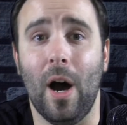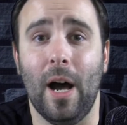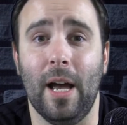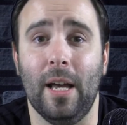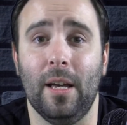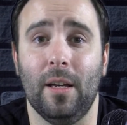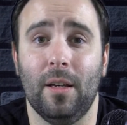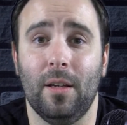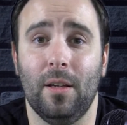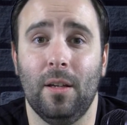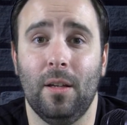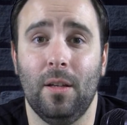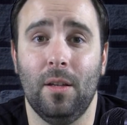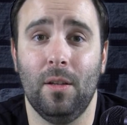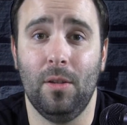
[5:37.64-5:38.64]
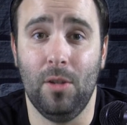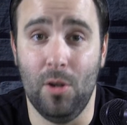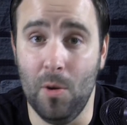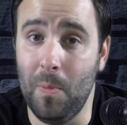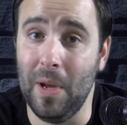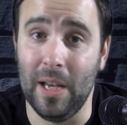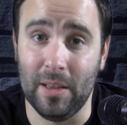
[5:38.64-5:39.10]
why
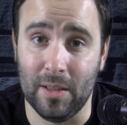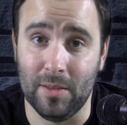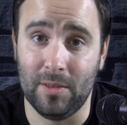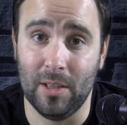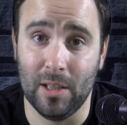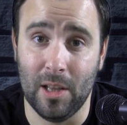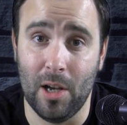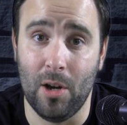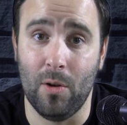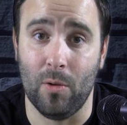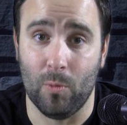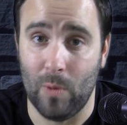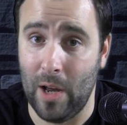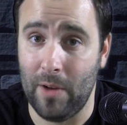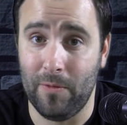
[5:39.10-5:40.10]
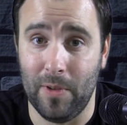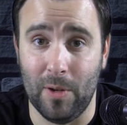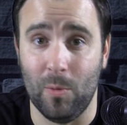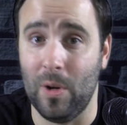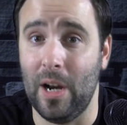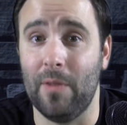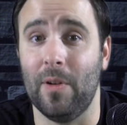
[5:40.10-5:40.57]
you, being the Zillow,
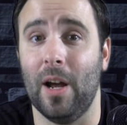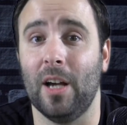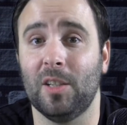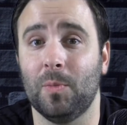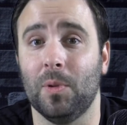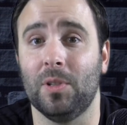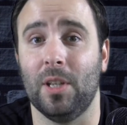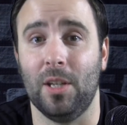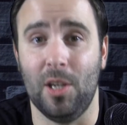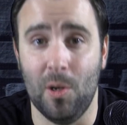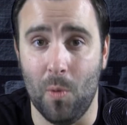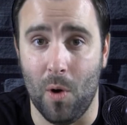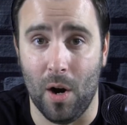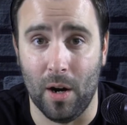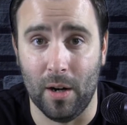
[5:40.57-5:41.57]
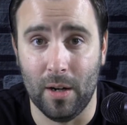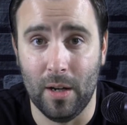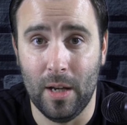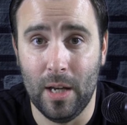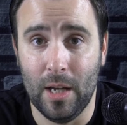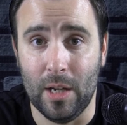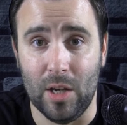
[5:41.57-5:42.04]
Redfin, whatever expert that you
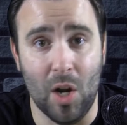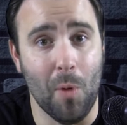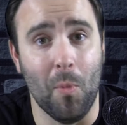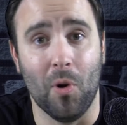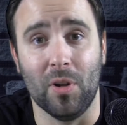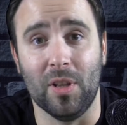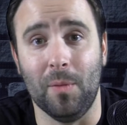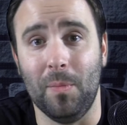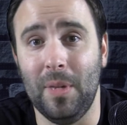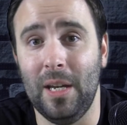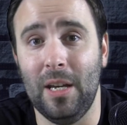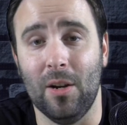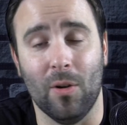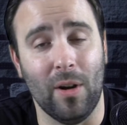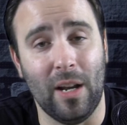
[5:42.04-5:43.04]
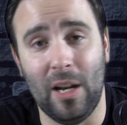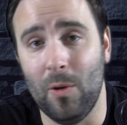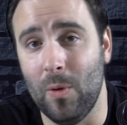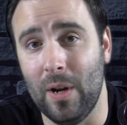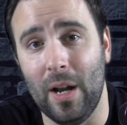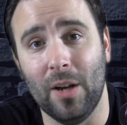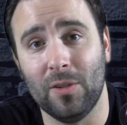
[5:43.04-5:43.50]
are, know more than me or
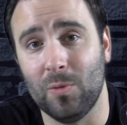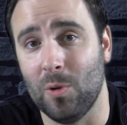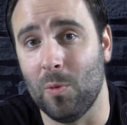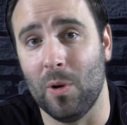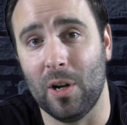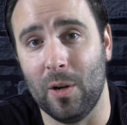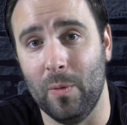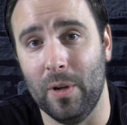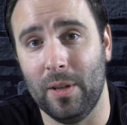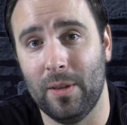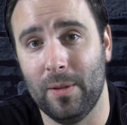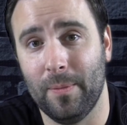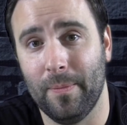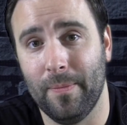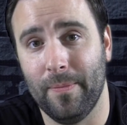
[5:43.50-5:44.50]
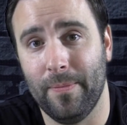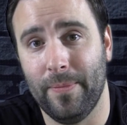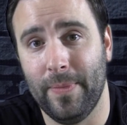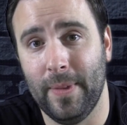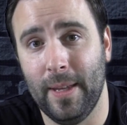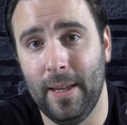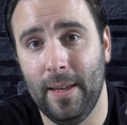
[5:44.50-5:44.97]
anyone else we're working with.
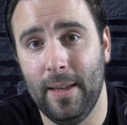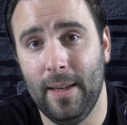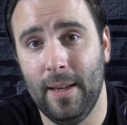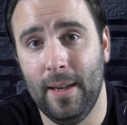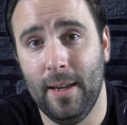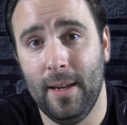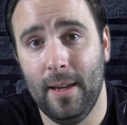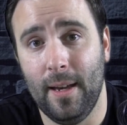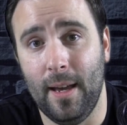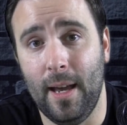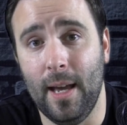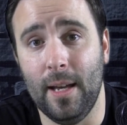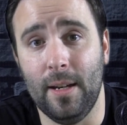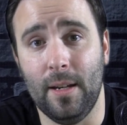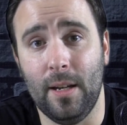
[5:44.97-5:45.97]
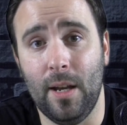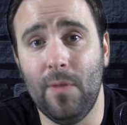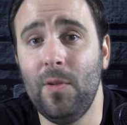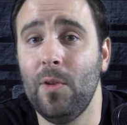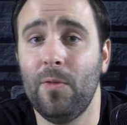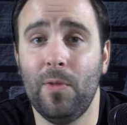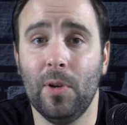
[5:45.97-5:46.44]

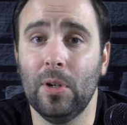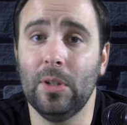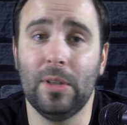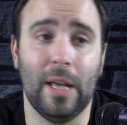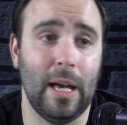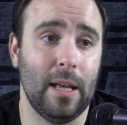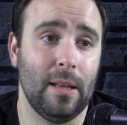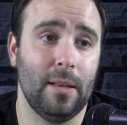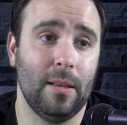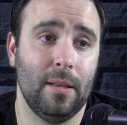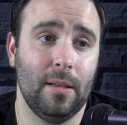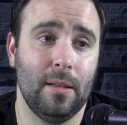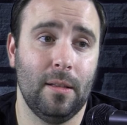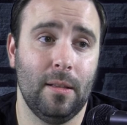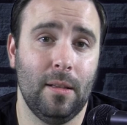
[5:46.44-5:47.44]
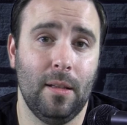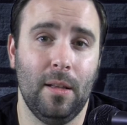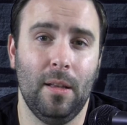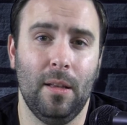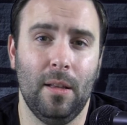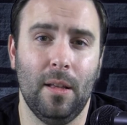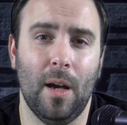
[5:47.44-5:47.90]
And if you feel that
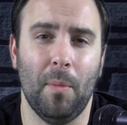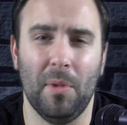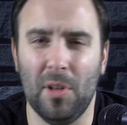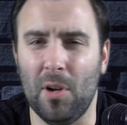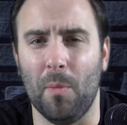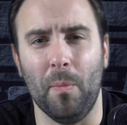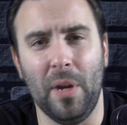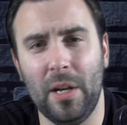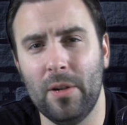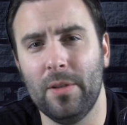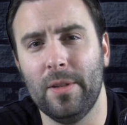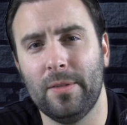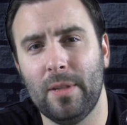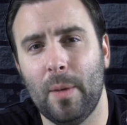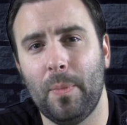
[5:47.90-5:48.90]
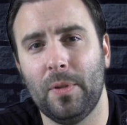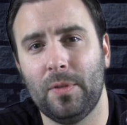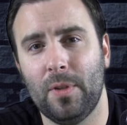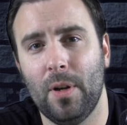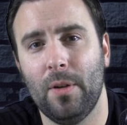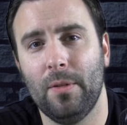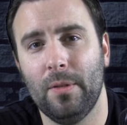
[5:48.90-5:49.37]
I'm a little mean in this
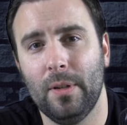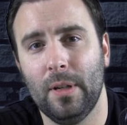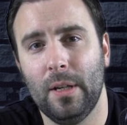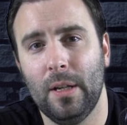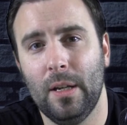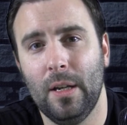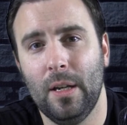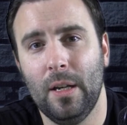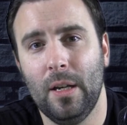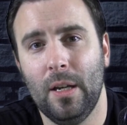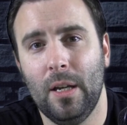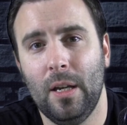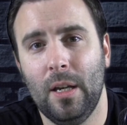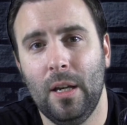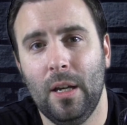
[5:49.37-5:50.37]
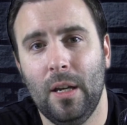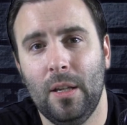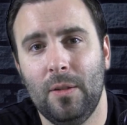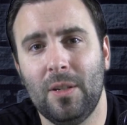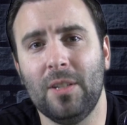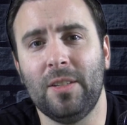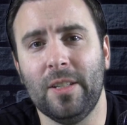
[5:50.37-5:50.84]
episode,
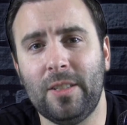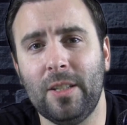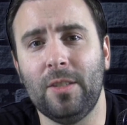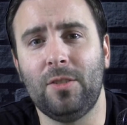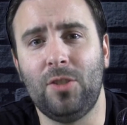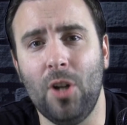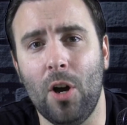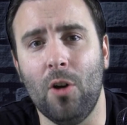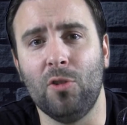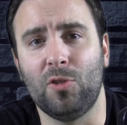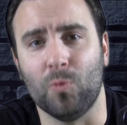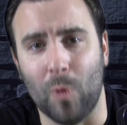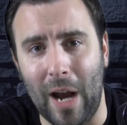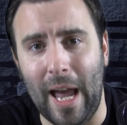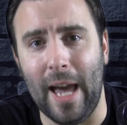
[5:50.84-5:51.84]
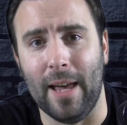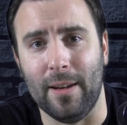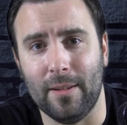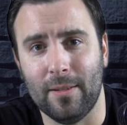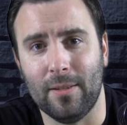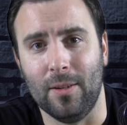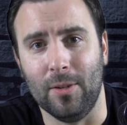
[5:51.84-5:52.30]
it's because this is Joe's
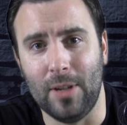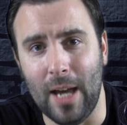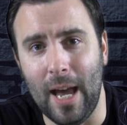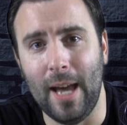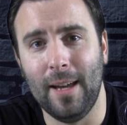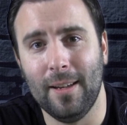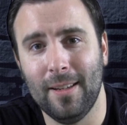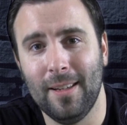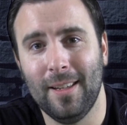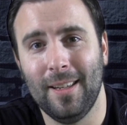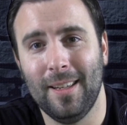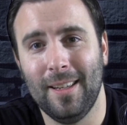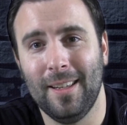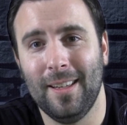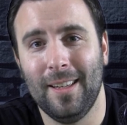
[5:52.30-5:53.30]
rant, okay?